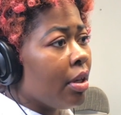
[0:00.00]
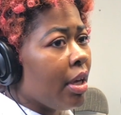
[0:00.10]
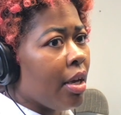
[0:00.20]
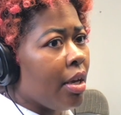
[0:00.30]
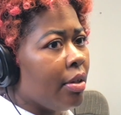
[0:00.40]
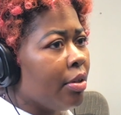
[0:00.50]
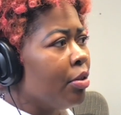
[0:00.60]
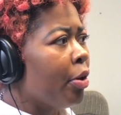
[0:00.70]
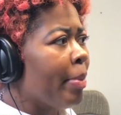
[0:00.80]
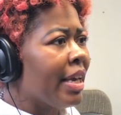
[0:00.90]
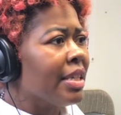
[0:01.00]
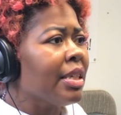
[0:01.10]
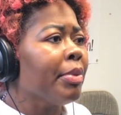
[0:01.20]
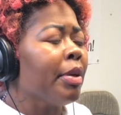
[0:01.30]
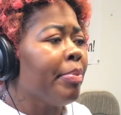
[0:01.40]
and, make it
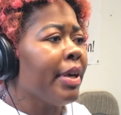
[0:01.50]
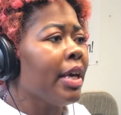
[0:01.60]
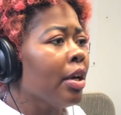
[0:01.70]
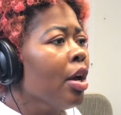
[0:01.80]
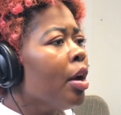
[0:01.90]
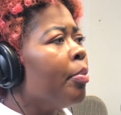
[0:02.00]
something big.